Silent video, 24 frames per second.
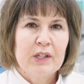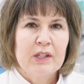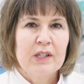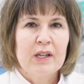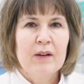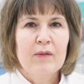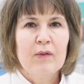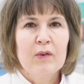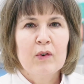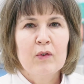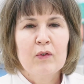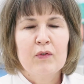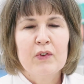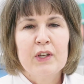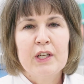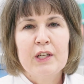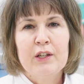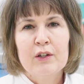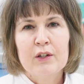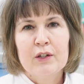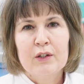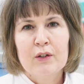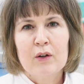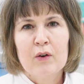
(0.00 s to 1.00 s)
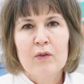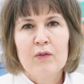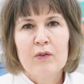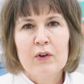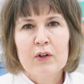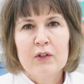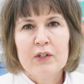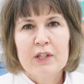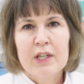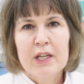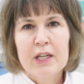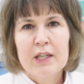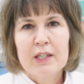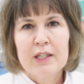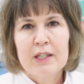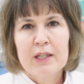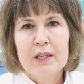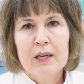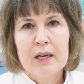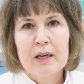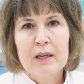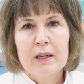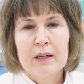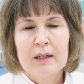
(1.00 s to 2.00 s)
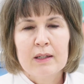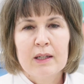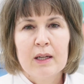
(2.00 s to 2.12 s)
several features of rosacea